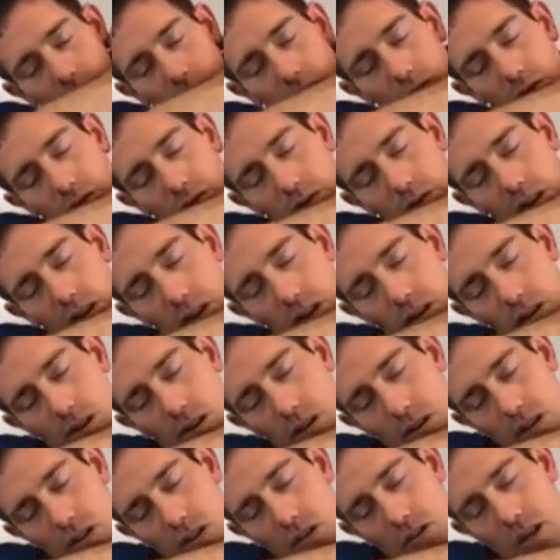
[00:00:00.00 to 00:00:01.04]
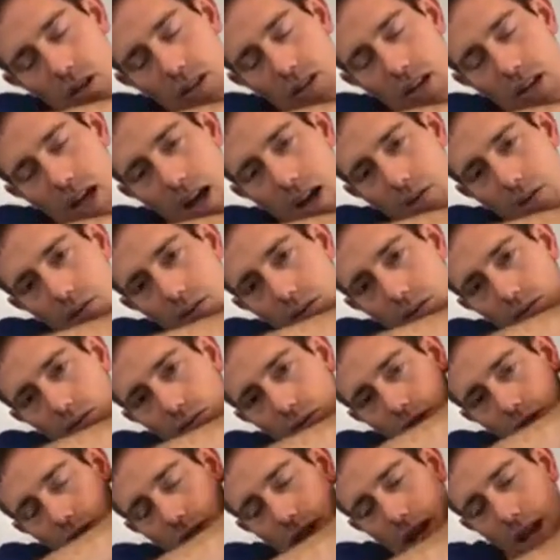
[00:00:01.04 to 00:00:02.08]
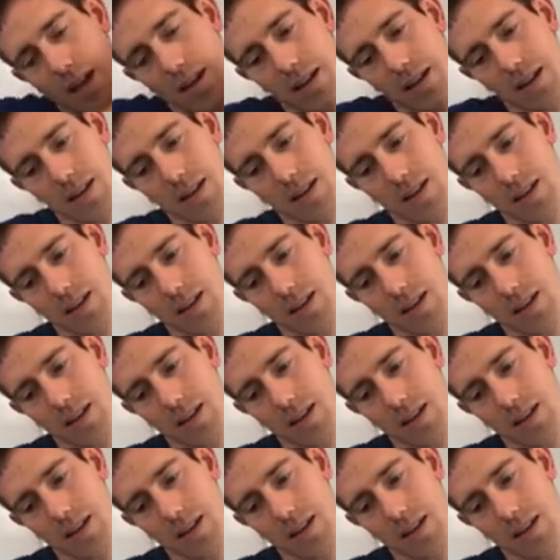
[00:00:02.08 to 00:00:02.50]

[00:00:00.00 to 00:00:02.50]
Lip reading: feel the stretch out through your neck.